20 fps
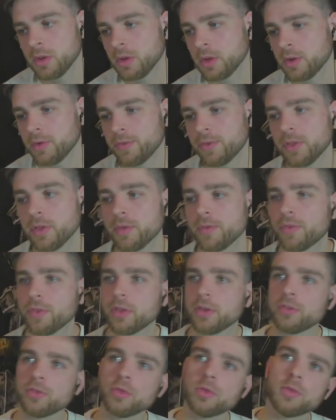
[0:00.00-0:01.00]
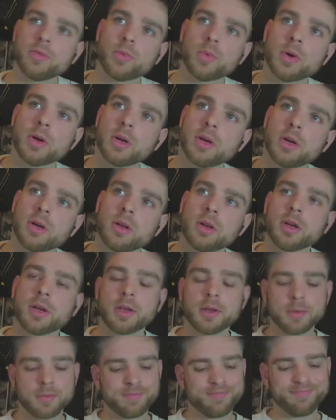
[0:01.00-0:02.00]
For the sort of work,
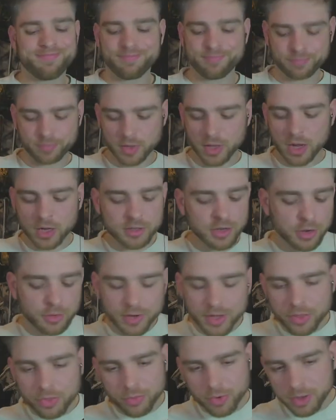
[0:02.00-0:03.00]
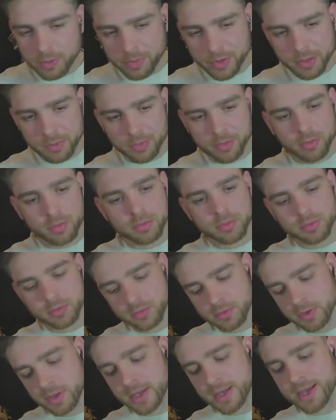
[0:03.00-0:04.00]
like, I don't need 3 people,
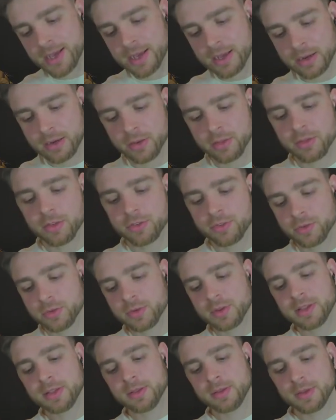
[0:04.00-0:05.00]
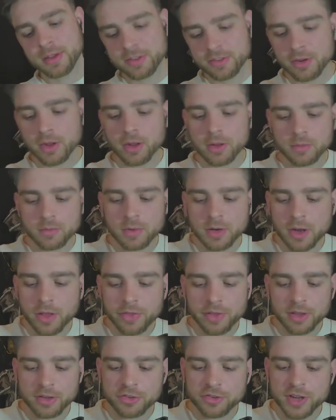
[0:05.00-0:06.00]
and it's not. I don't
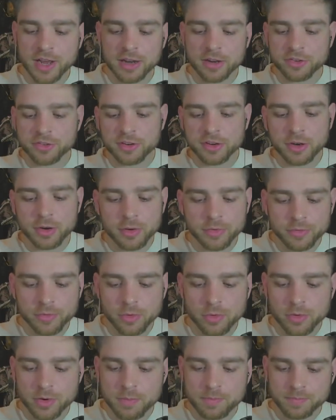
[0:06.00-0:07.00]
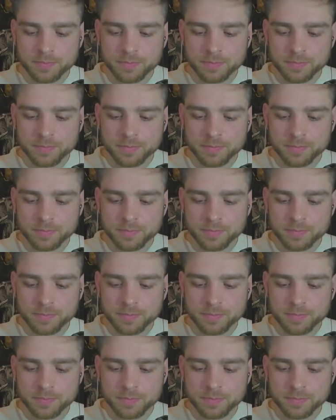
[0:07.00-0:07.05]
think it's challenging enough for him.